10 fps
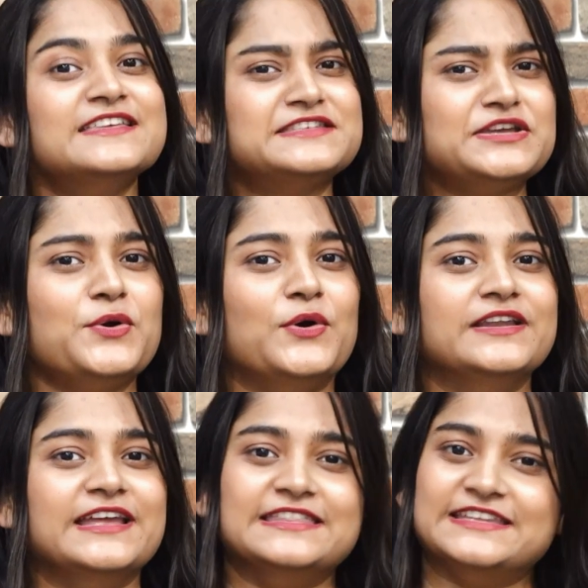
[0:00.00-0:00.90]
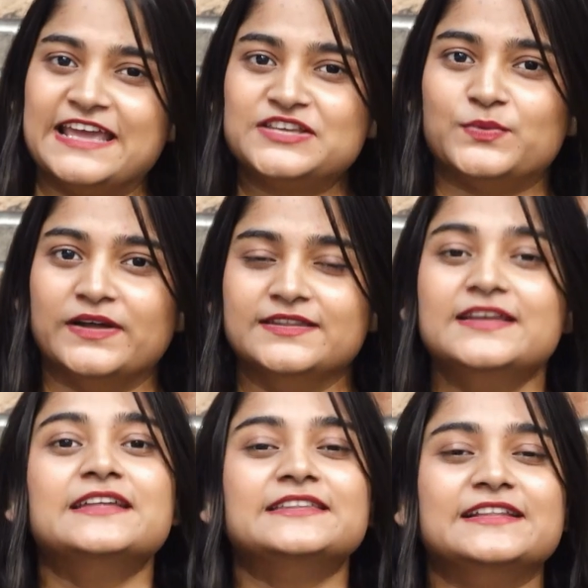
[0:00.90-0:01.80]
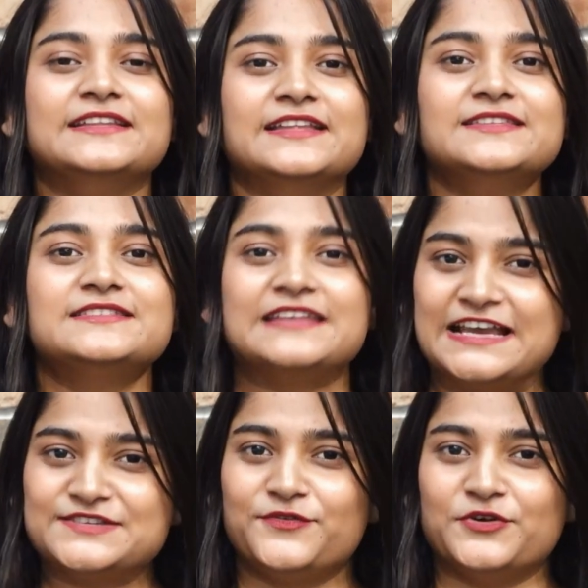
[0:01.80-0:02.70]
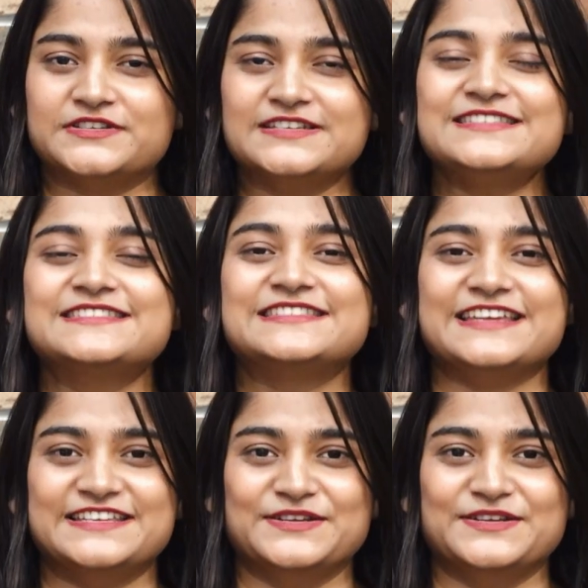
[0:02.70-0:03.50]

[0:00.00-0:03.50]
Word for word: See you all in the next one. Till then, thanks for watching. Stay